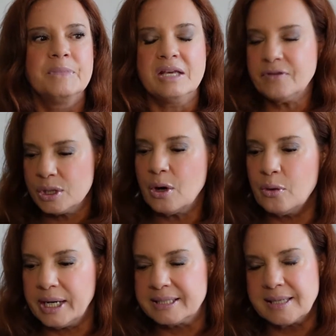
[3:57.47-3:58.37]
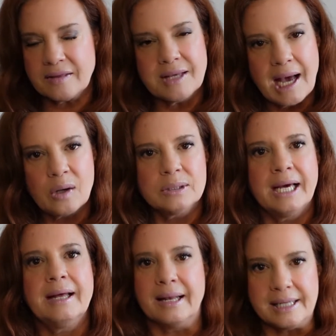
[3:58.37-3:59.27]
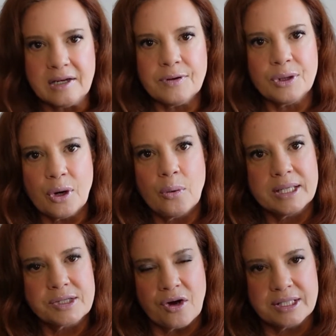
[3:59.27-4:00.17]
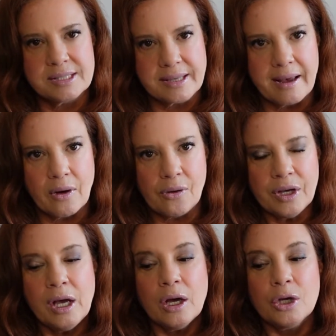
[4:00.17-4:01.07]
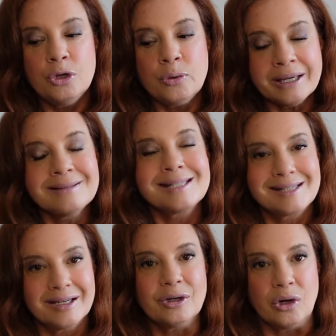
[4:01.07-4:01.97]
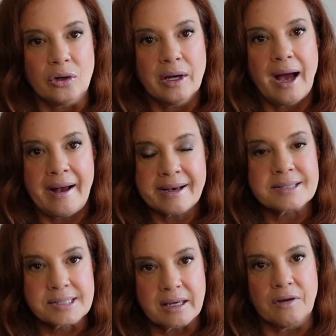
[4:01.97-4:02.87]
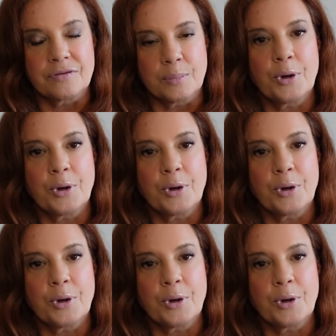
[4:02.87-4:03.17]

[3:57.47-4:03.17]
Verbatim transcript: even though it's at the outlet and even though it's on sale, you can still ask if the